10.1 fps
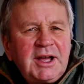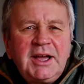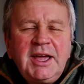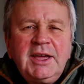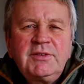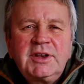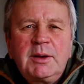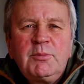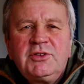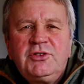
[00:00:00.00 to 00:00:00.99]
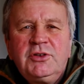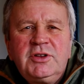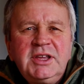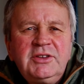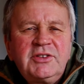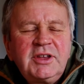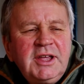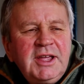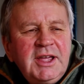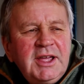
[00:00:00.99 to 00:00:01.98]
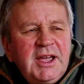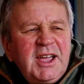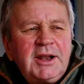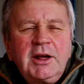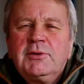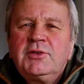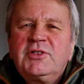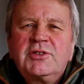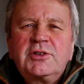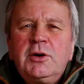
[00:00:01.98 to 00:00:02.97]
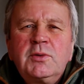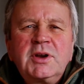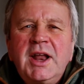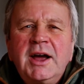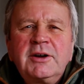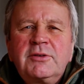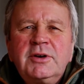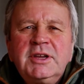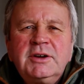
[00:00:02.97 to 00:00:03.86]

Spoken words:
having done my duties, and I was just cold and hungry.